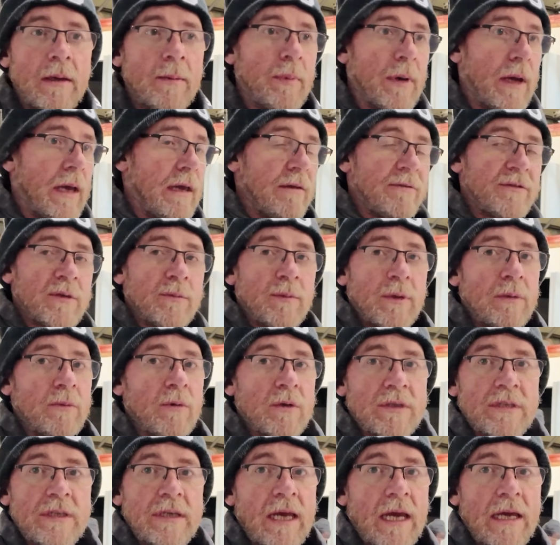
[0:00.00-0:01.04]
But if somebody
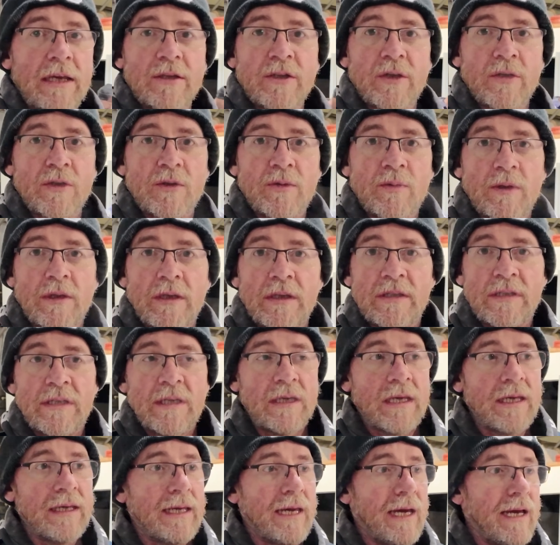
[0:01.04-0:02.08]
wants to get in touch with us, you
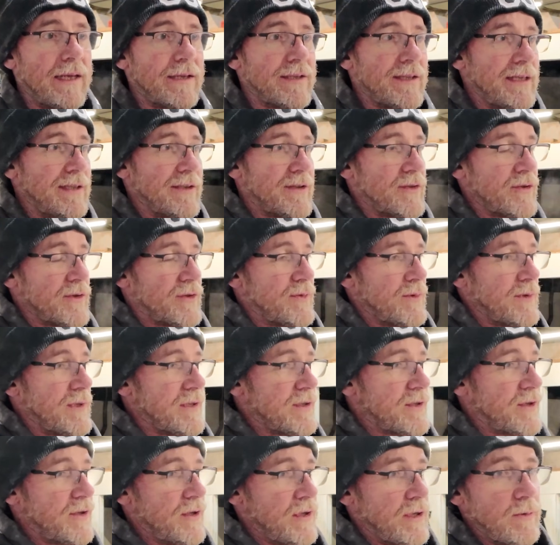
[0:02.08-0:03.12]
can get in touch with
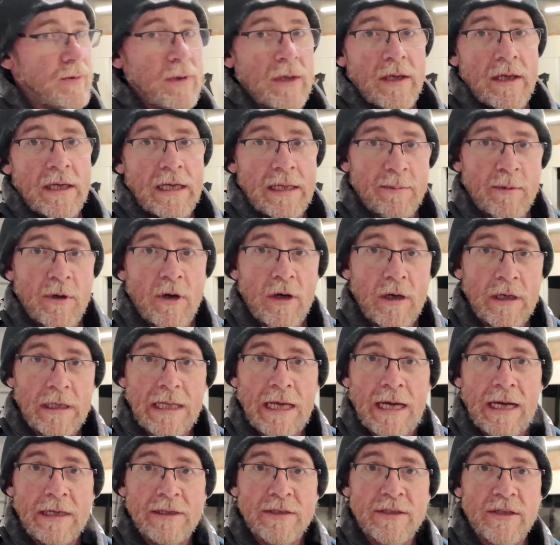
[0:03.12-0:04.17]
us through Immortal
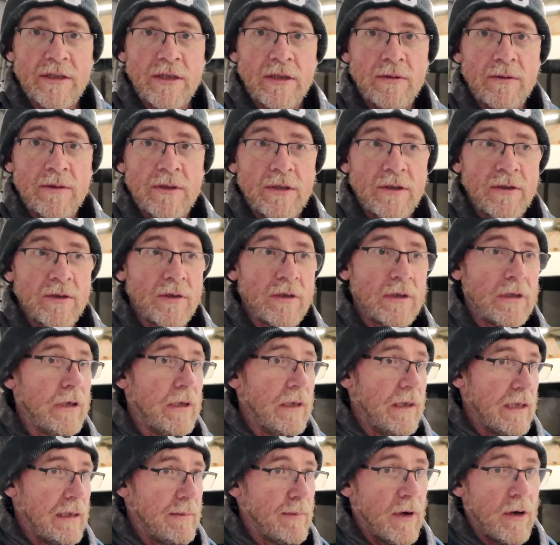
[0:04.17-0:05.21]
Art Studio,
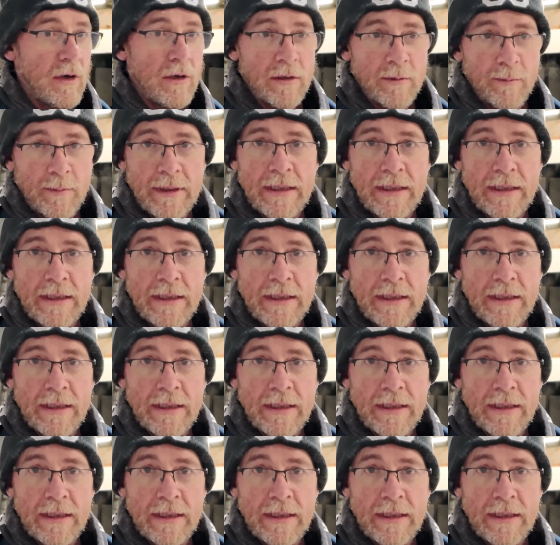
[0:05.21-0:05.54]
Immortal